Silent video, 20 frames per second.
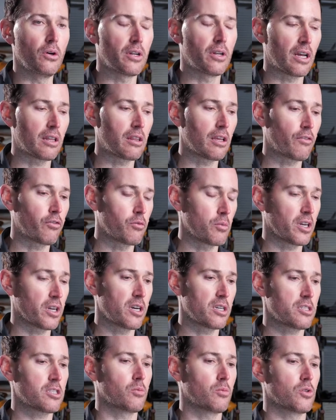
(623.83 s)
And I think from a
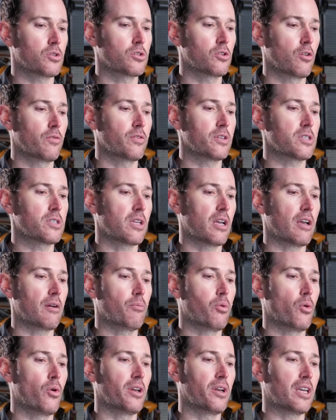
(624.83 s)
customer service
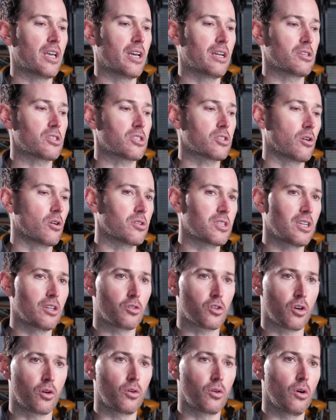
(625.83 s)
standpoint, again, it starts
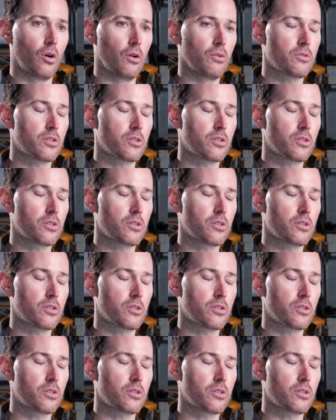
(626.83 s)
internal.